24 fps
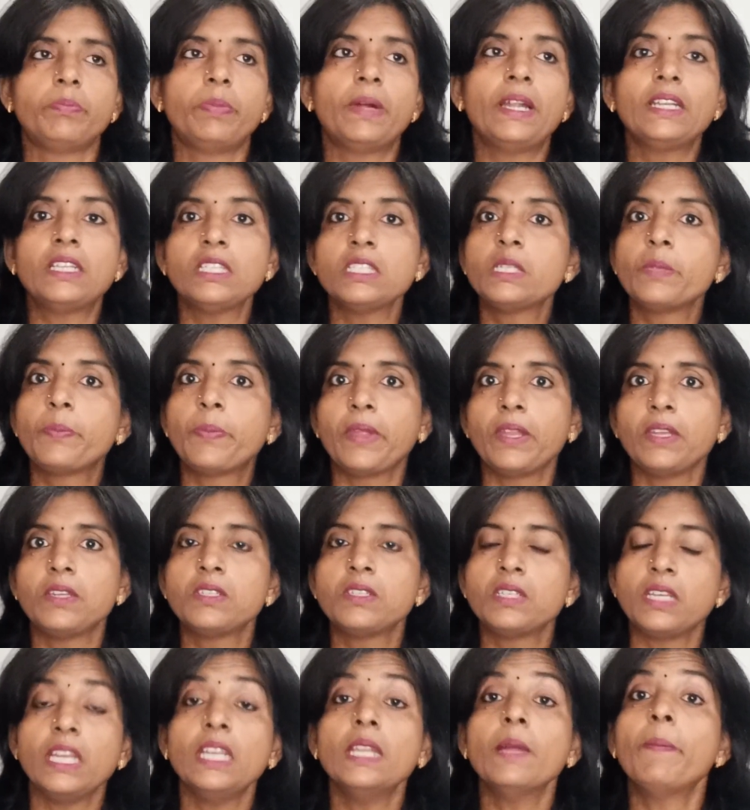
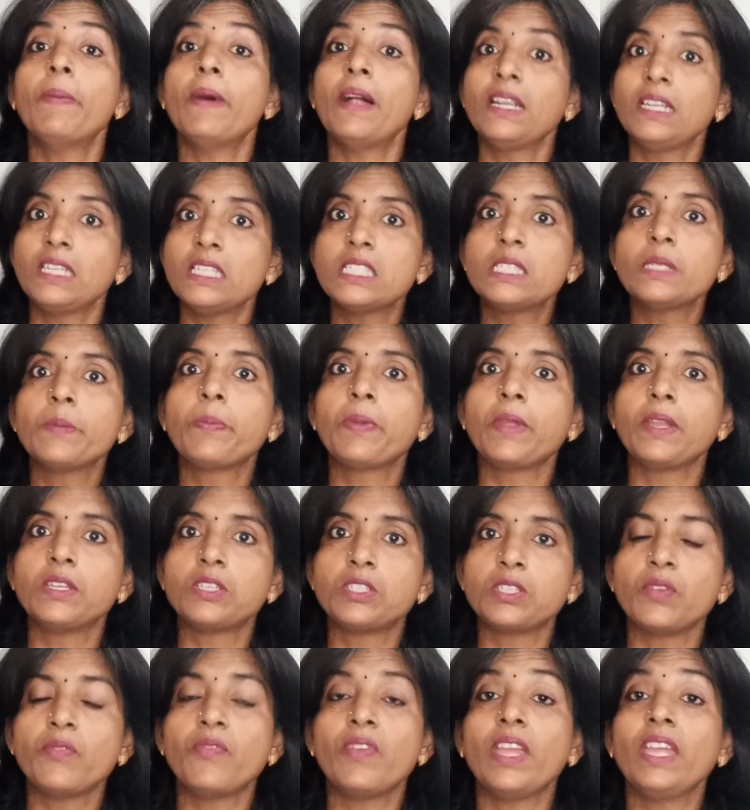in a
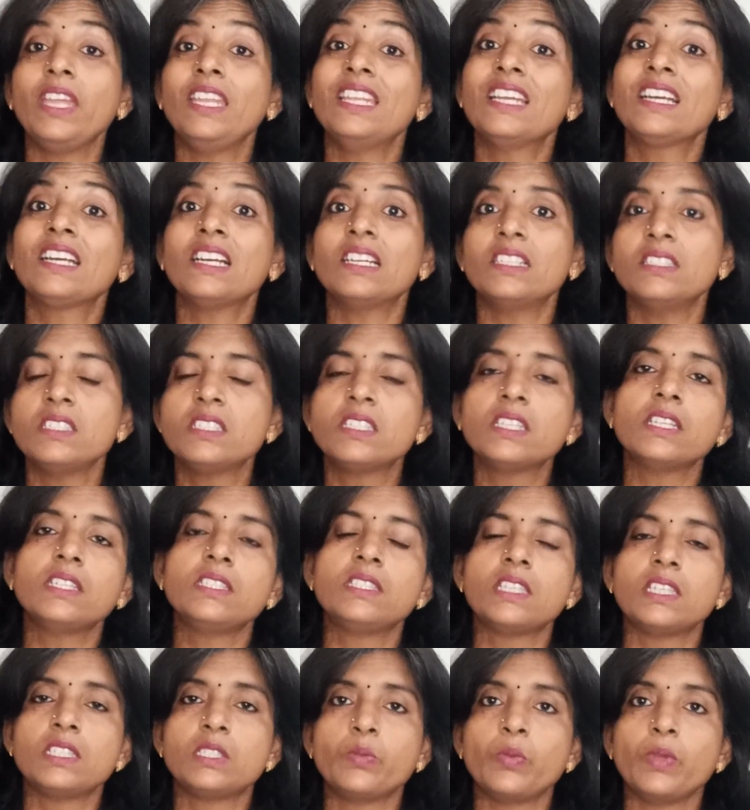participatory way, in a
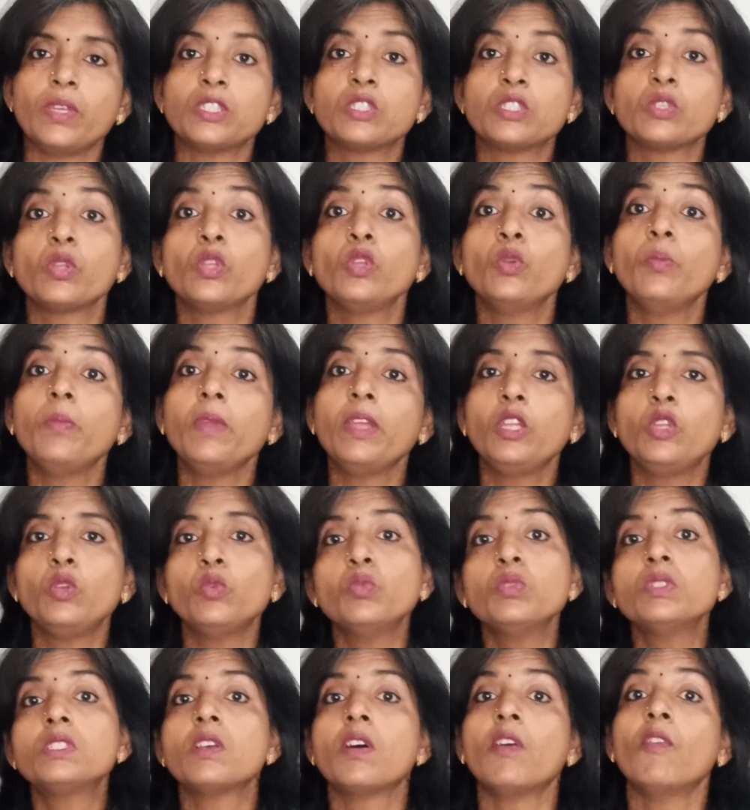consensus way, so you may
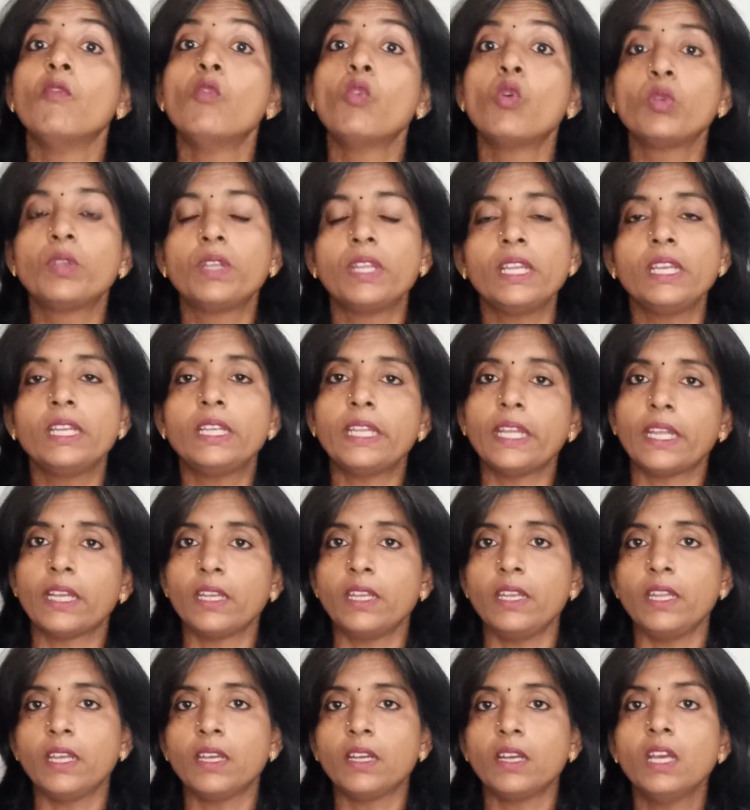use voting
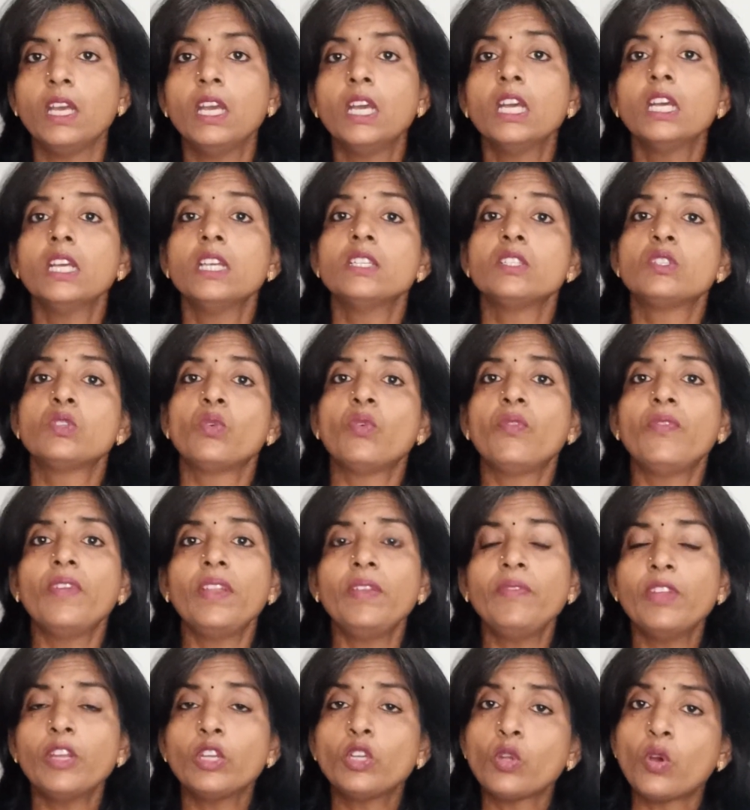technique. So
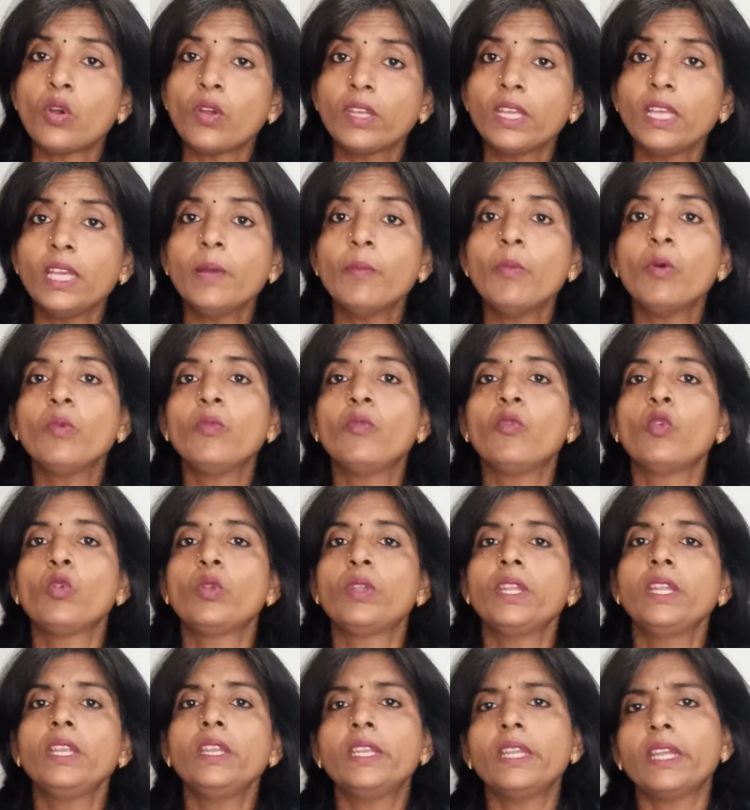when we are talking about
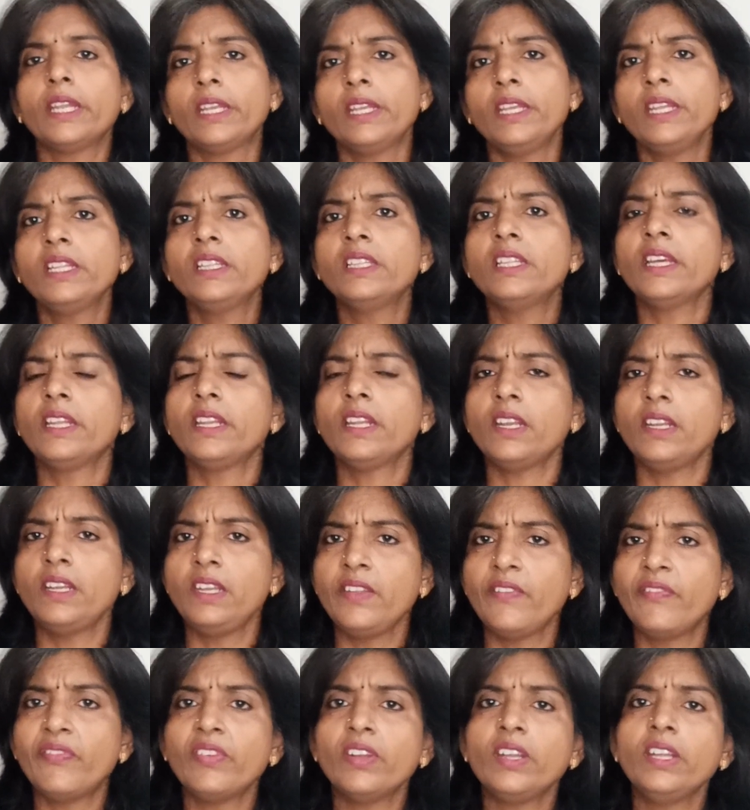voting technique, there are
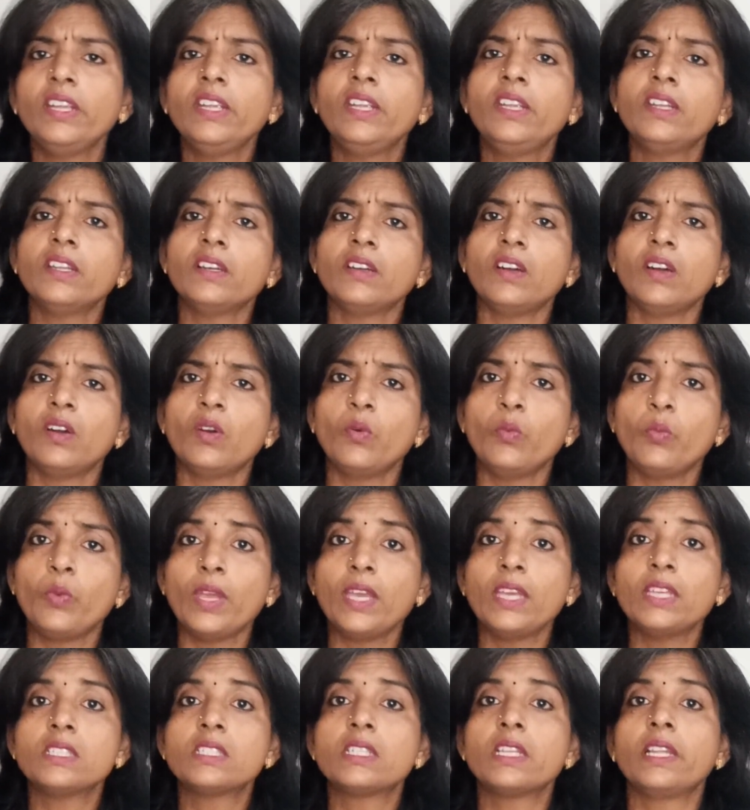different
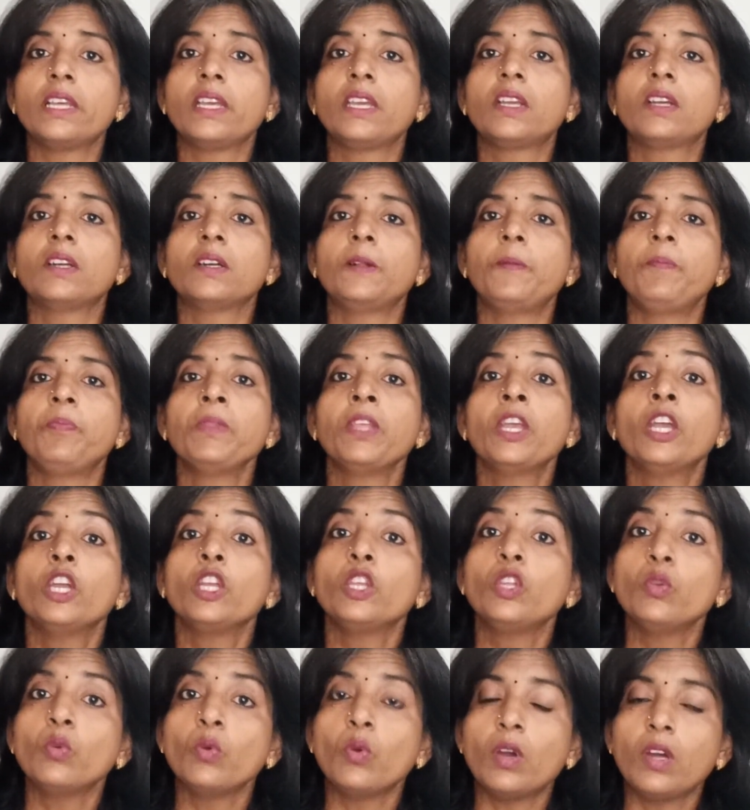ways like
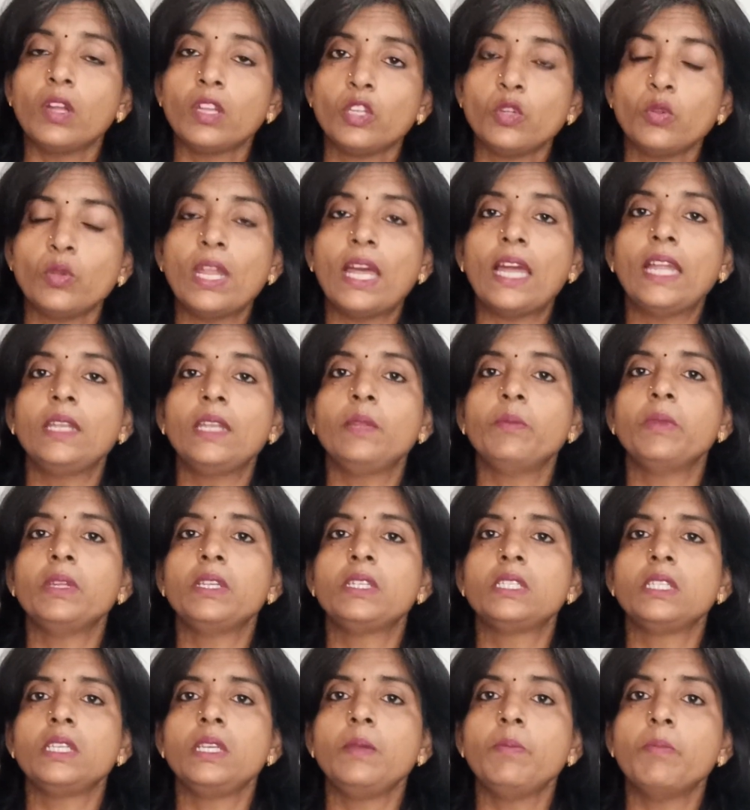
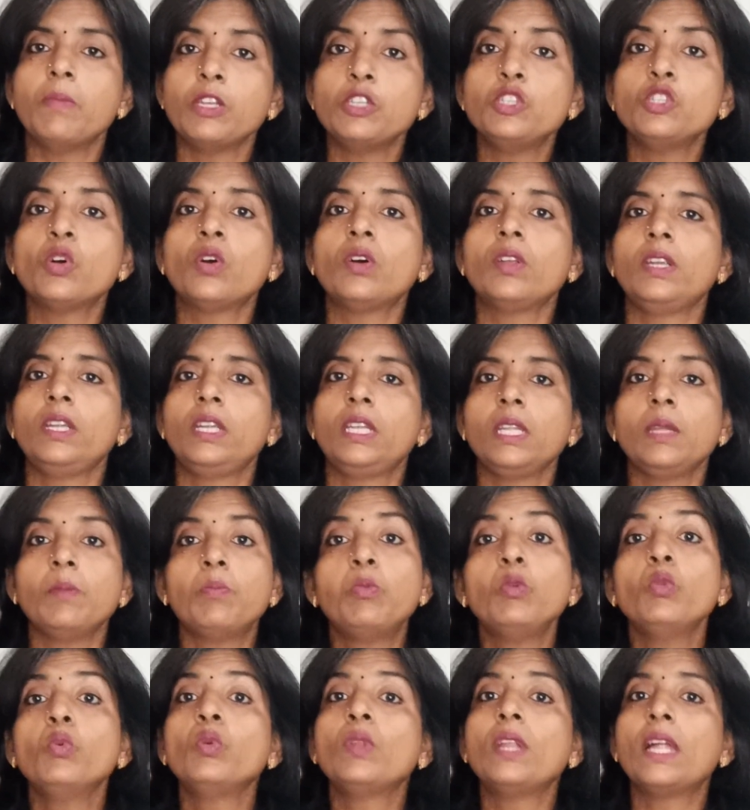unanimity, majority,
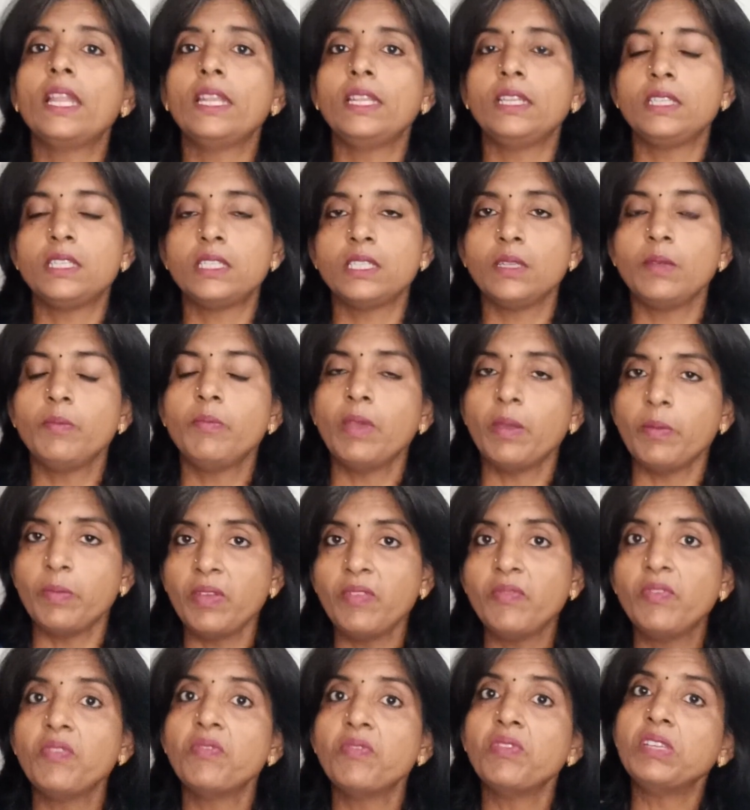plurality.
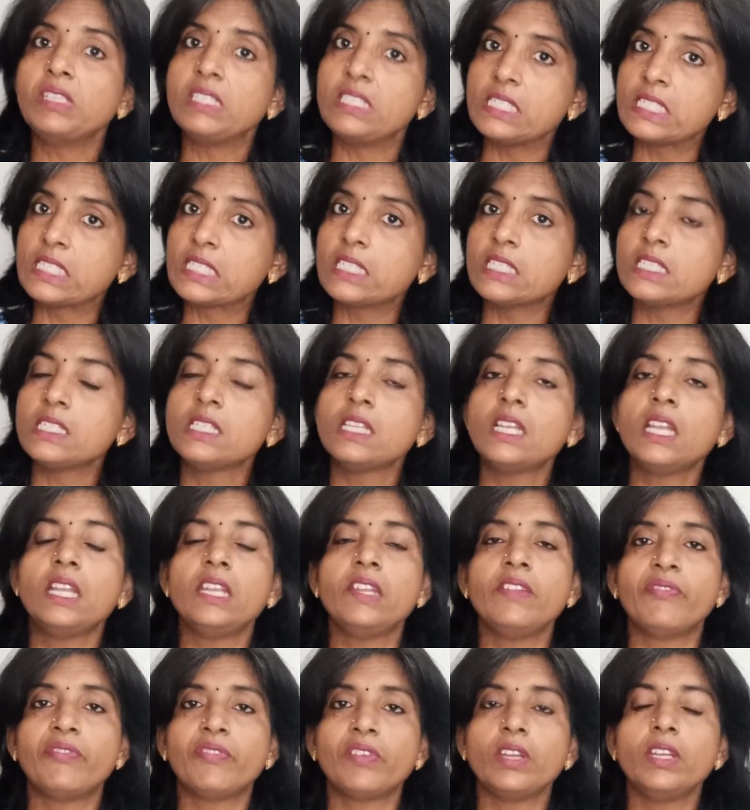Maybe we will discuss in a
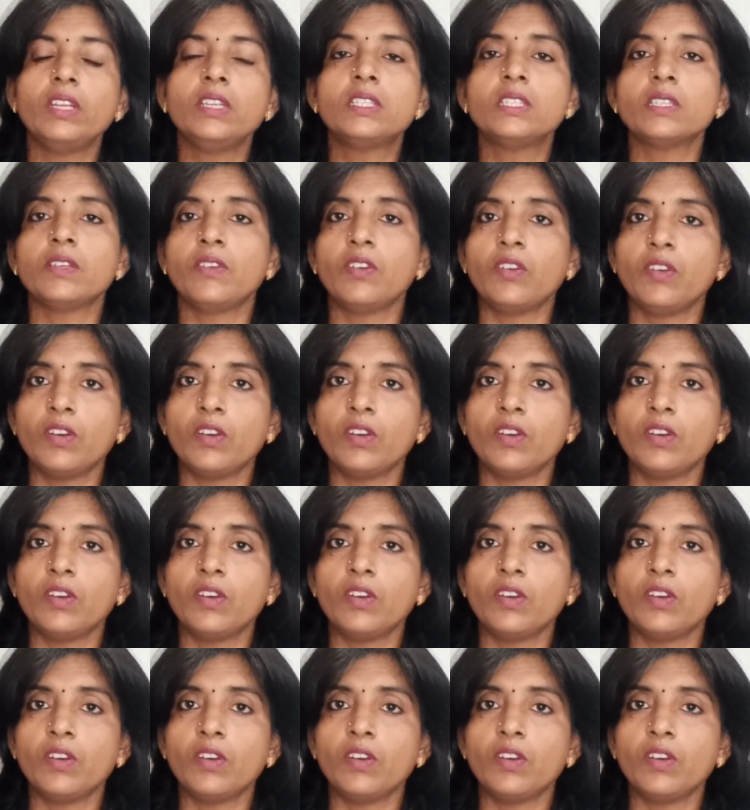different